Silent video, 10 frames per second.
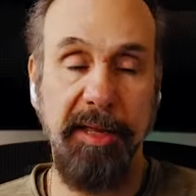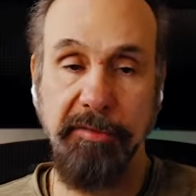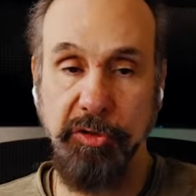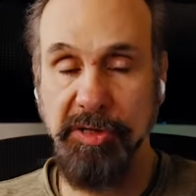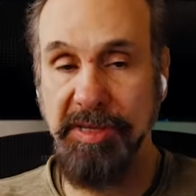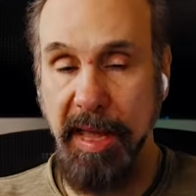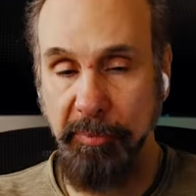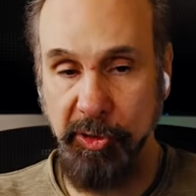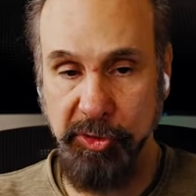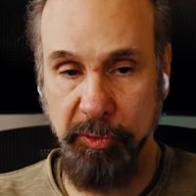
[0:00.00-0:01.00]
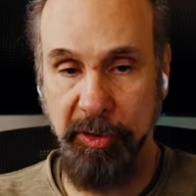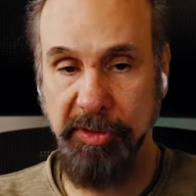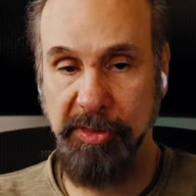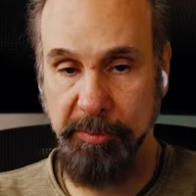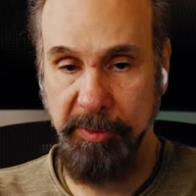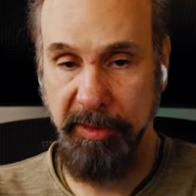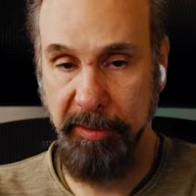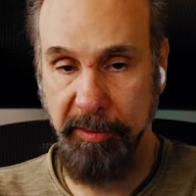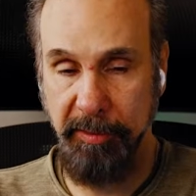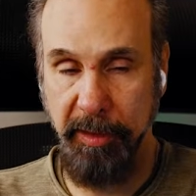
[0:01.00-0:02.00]
can't give you examples where this has
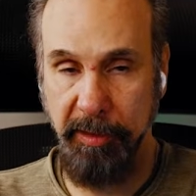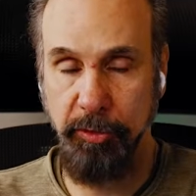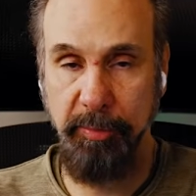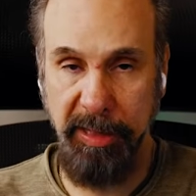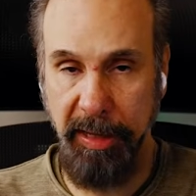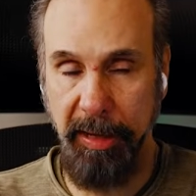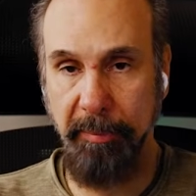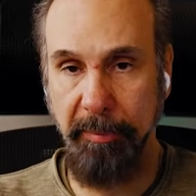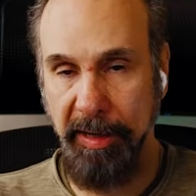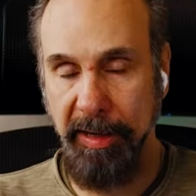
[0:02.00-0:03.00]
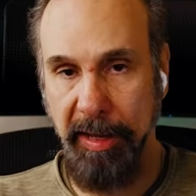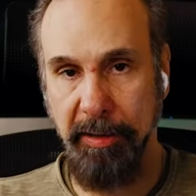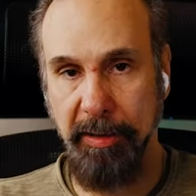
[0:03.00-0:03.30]
been done. To me, I mean, again,